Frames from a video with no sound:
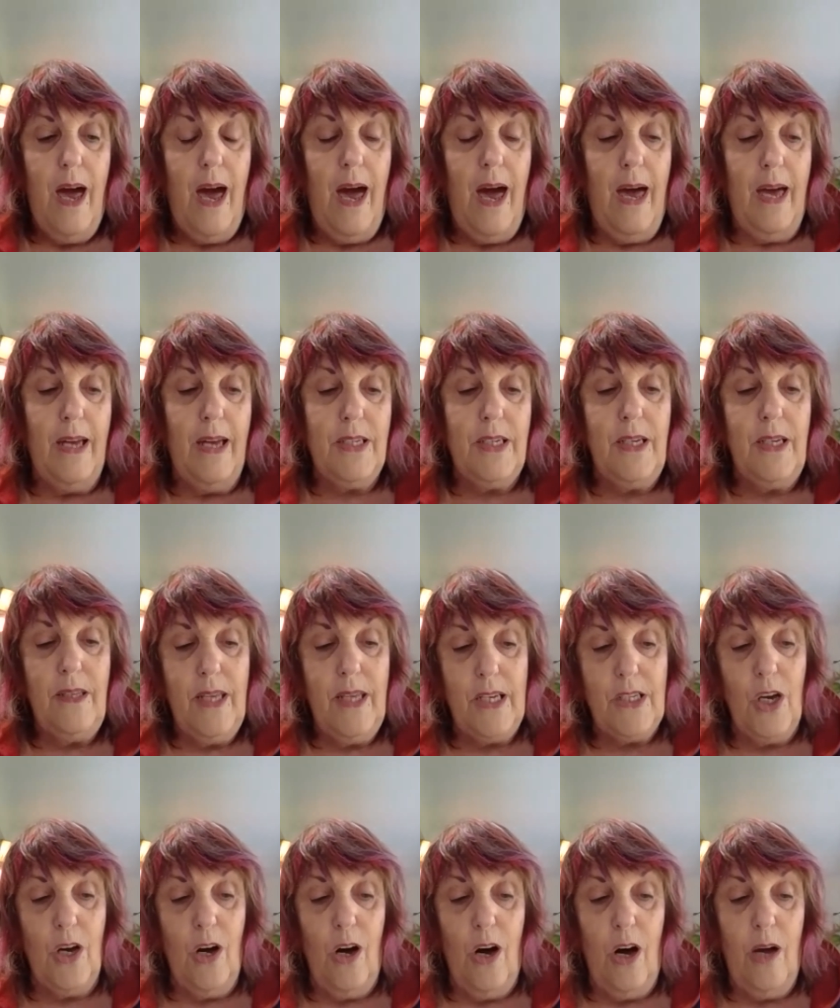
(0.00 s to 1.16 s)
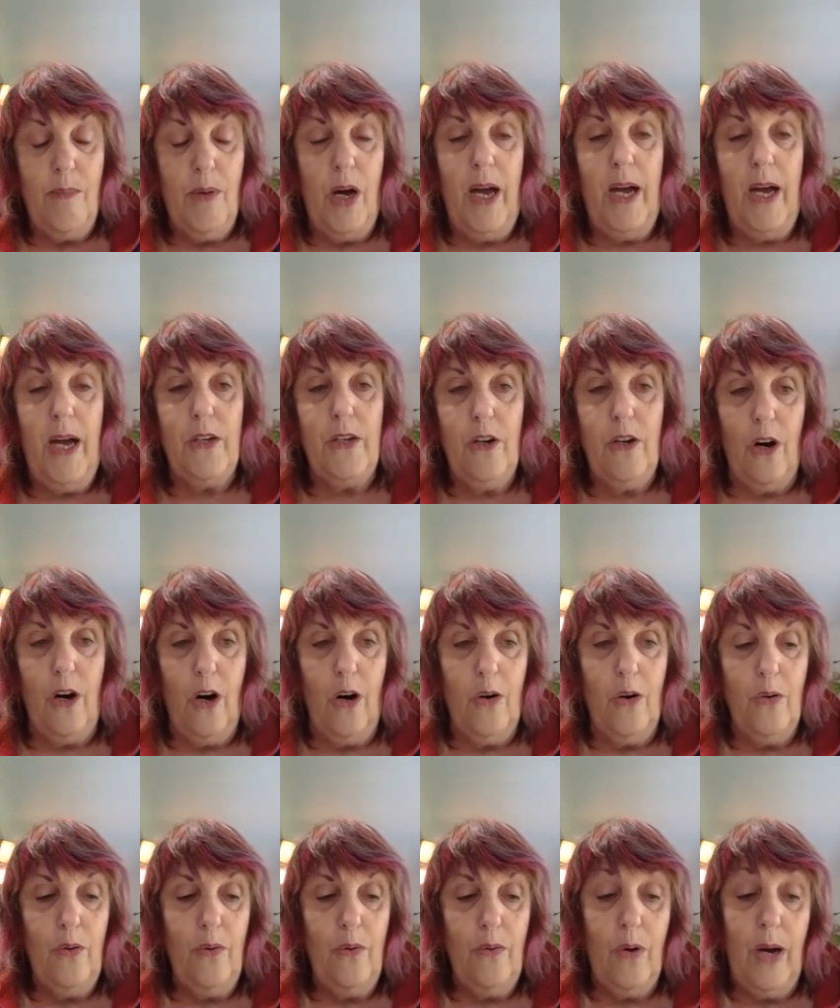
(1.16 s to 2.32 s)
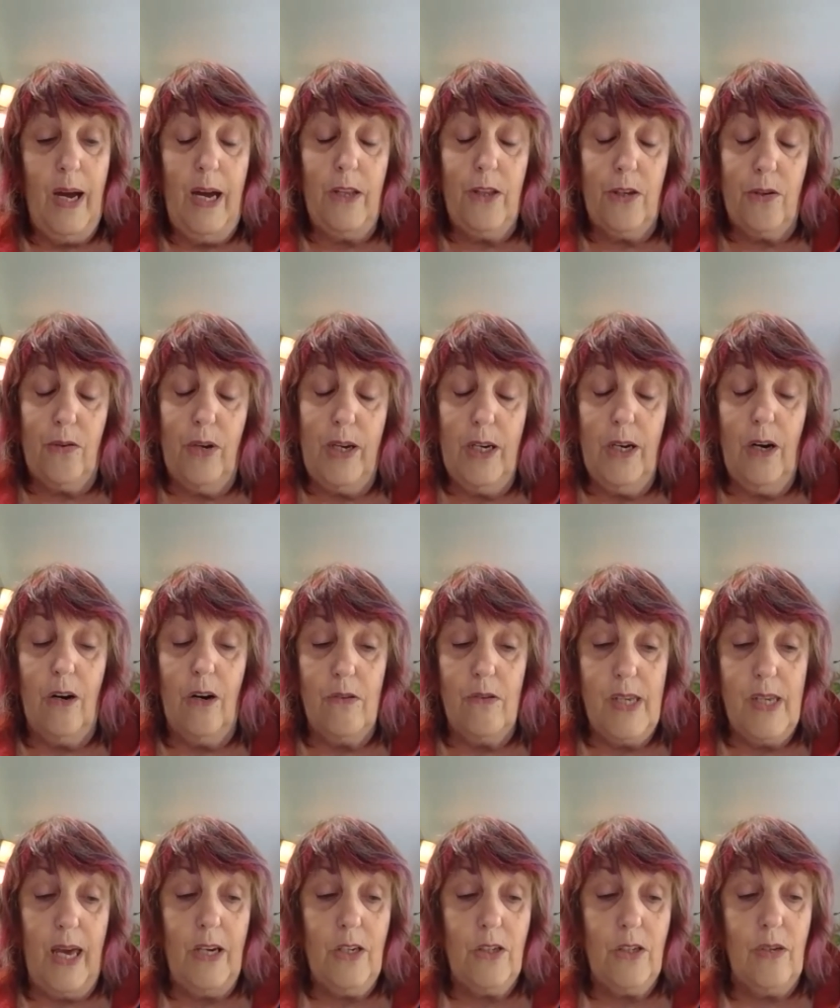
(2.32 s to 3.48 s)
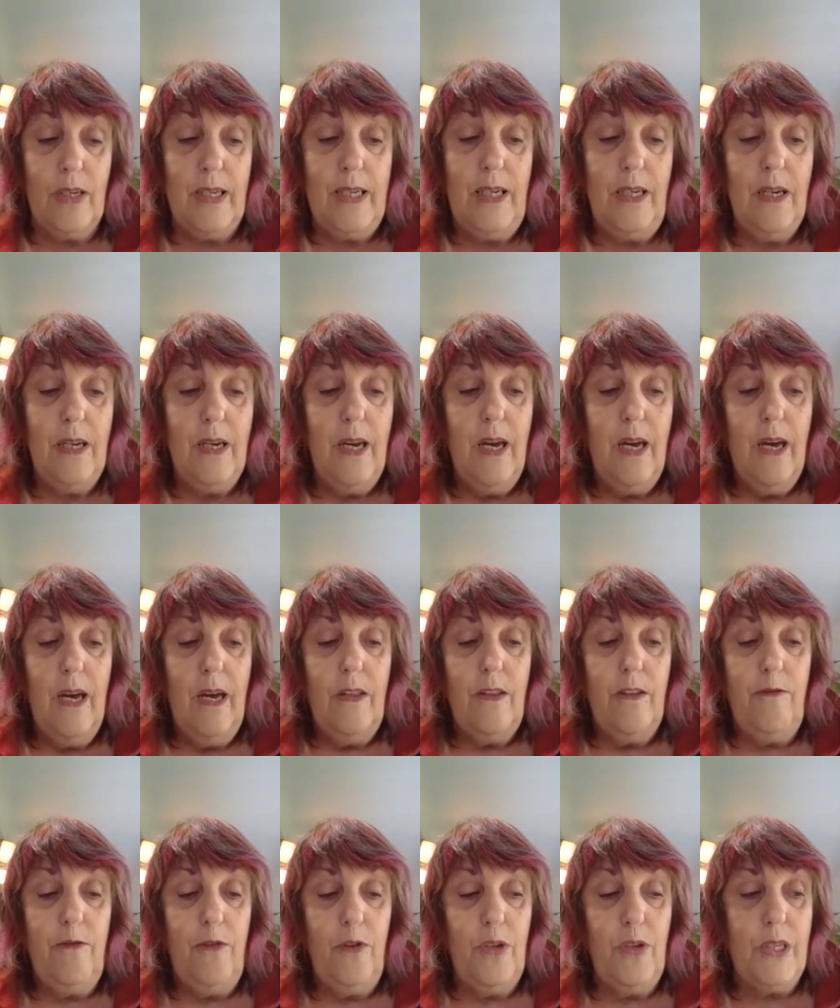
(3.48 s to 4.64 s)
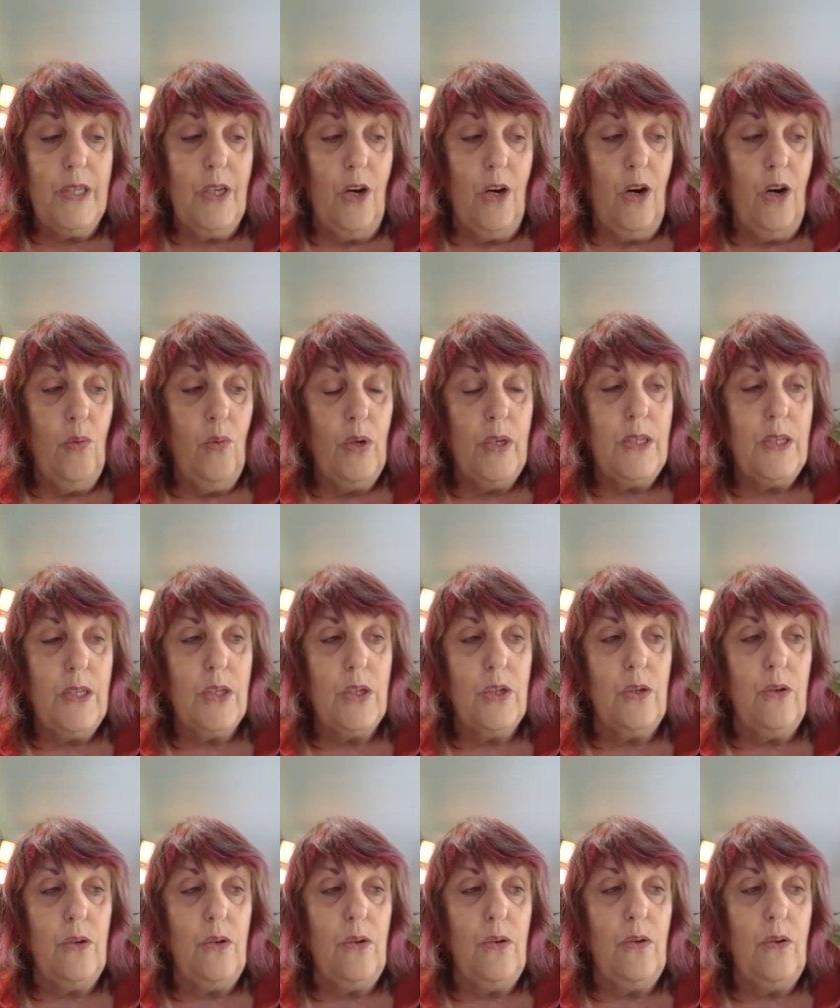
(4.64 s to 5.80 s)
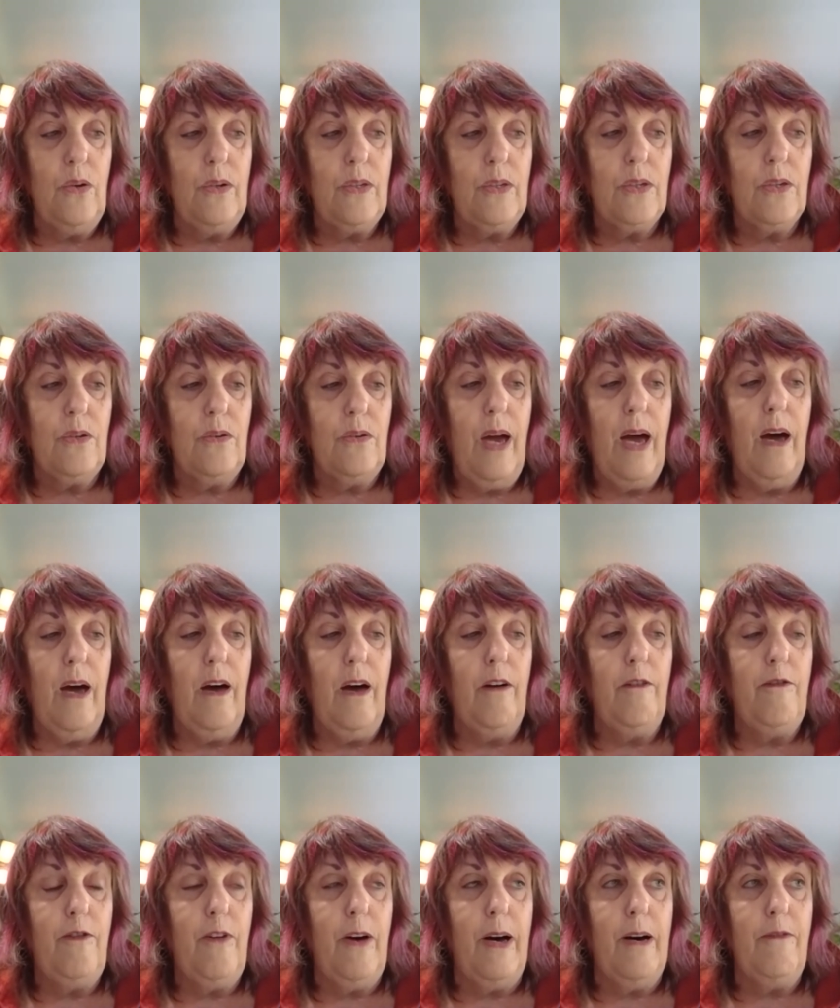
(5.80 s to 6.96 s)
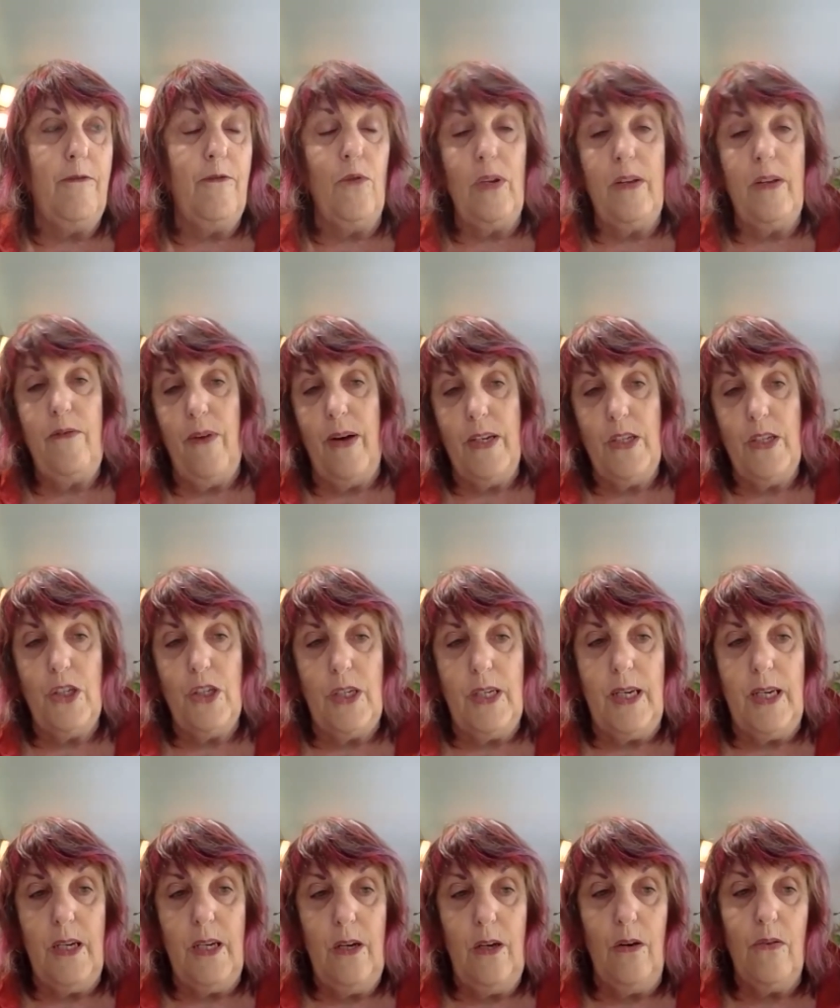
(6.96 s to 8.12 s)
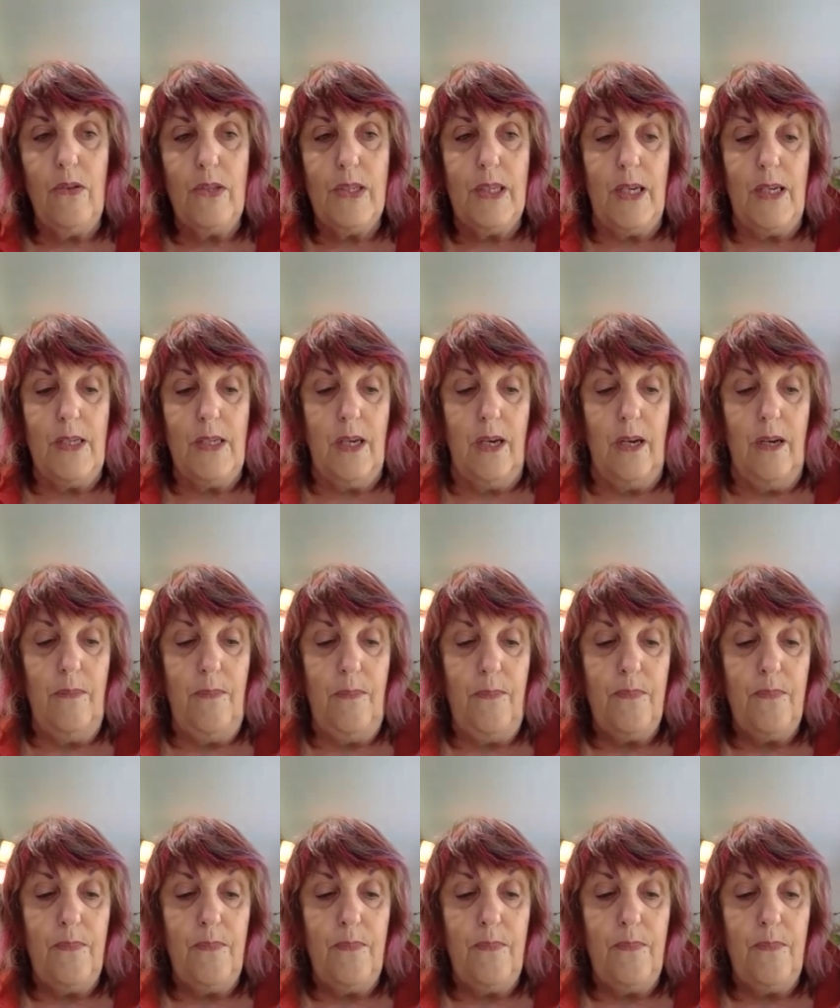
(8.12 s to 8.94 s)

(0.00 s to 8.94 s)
And in that time, I had a goal. I had 3 goals, actually. The first goal was to have a fully functioning health centre.